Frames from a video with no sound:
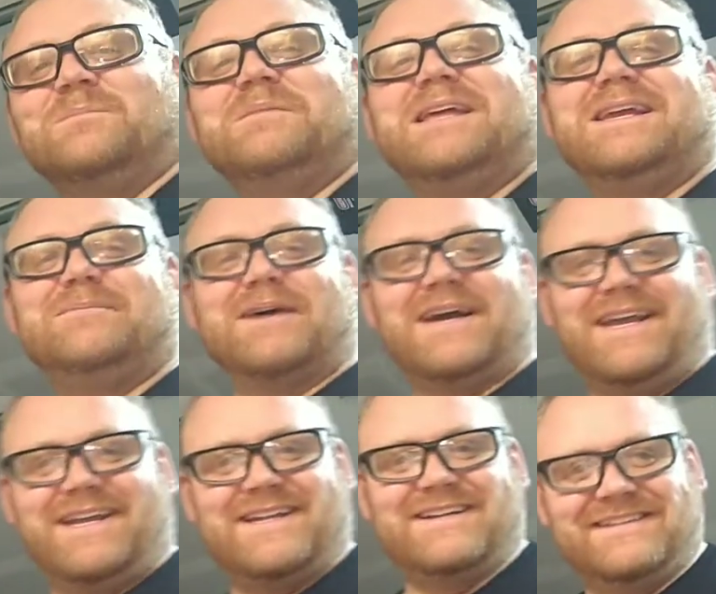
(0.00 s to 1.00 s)
mini
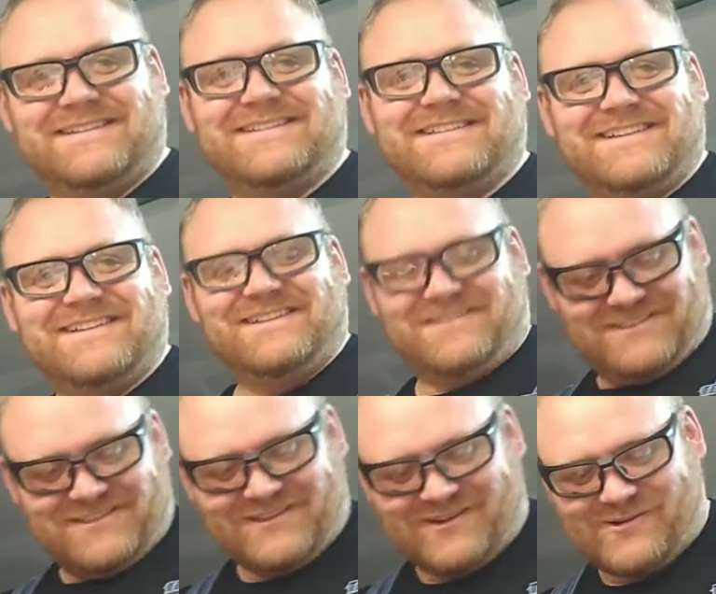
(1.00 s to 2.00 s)
bike.
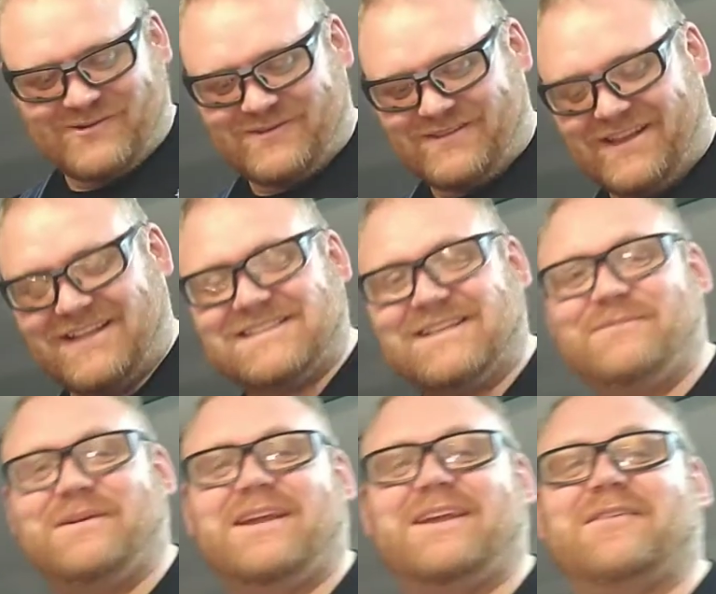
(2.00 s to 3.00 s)
So things gonna
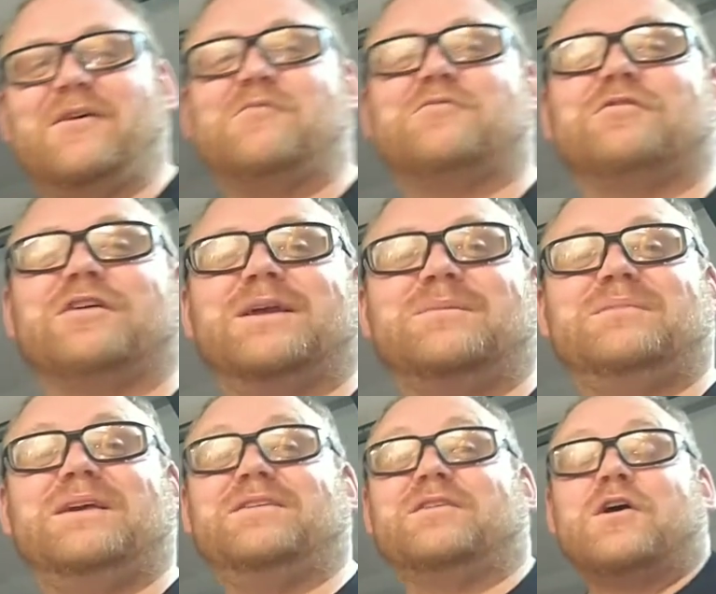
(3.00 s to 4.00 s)
be a freaking
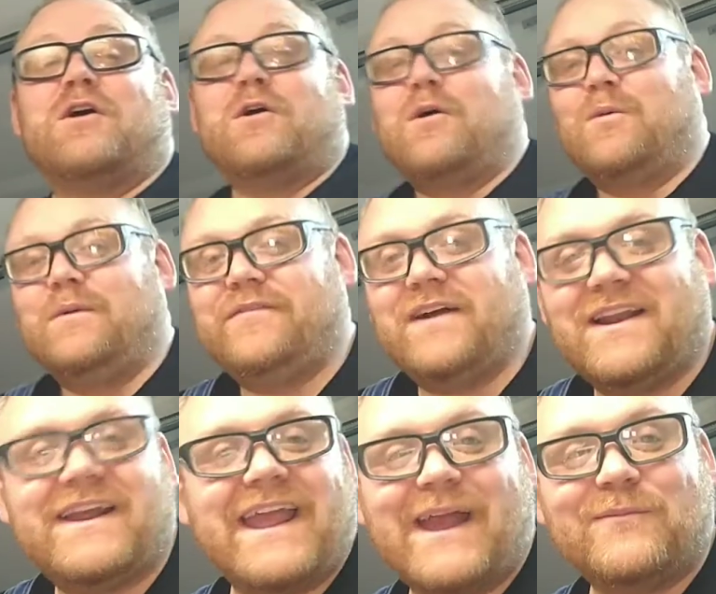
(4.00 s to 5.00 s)
beast. We've got
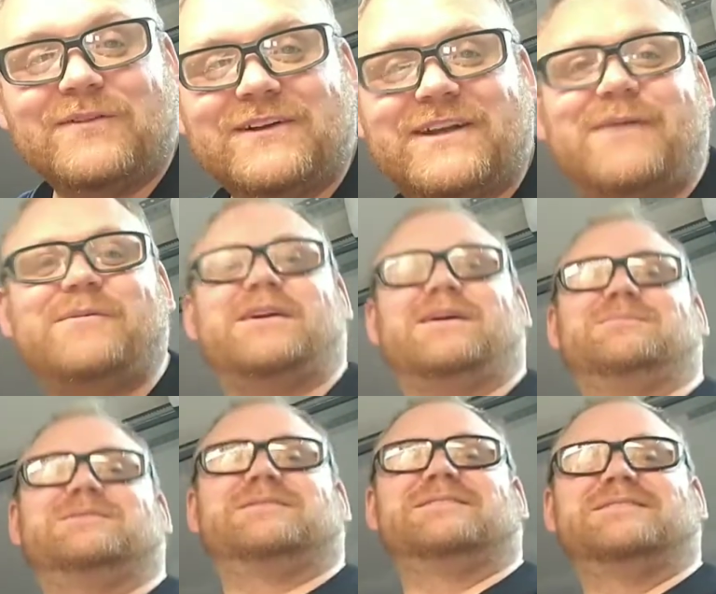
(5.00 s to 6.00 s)
a gambler coming
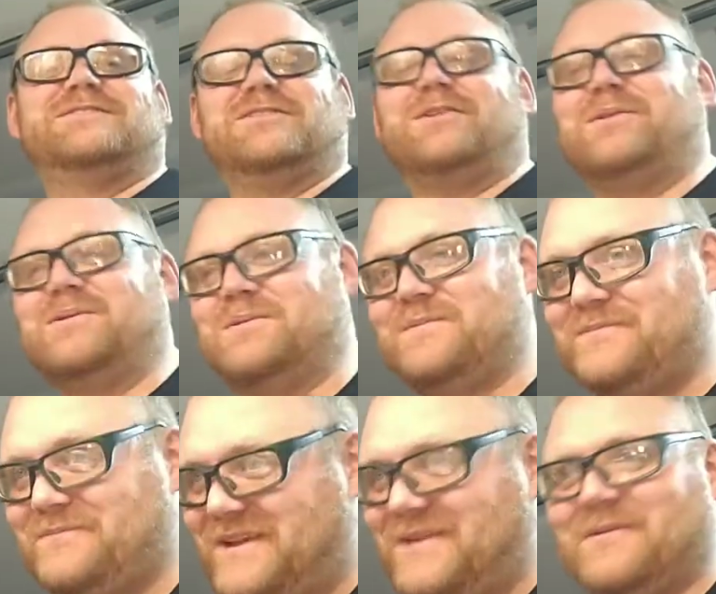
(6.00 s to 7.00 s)
up, so
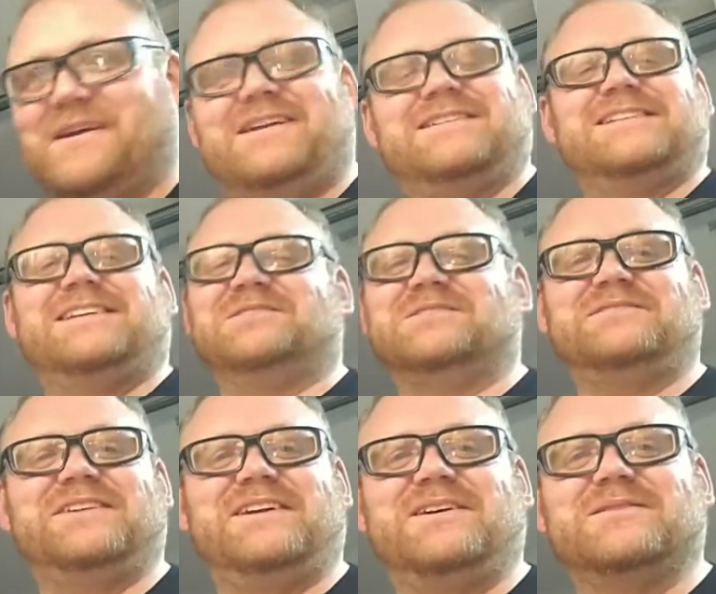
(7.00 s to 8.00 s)
get ready to see those
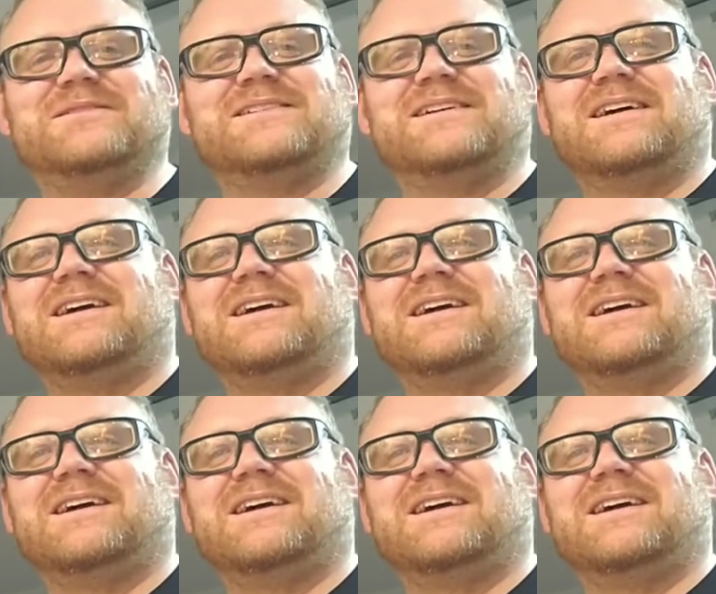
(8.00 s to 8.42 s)
videos.